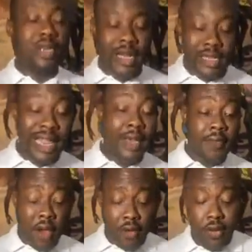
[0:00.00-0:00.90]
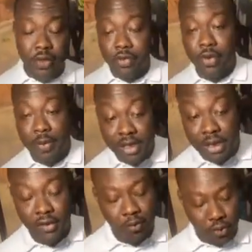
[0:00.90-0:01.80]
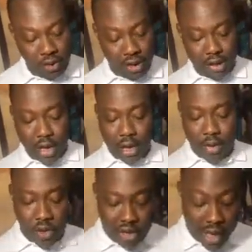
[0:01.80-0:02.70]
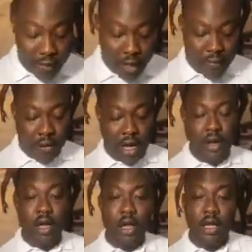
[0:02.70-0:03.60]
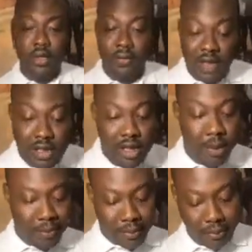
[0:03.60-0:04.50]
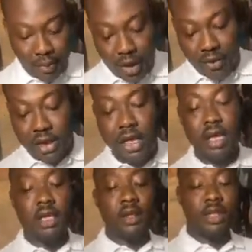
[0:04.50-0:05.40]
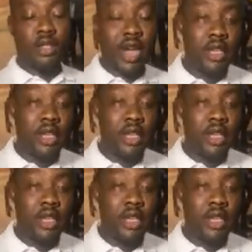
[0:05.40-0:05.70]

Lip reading: It's like a very, very repetitive process, because like if you are the first step, if they say trying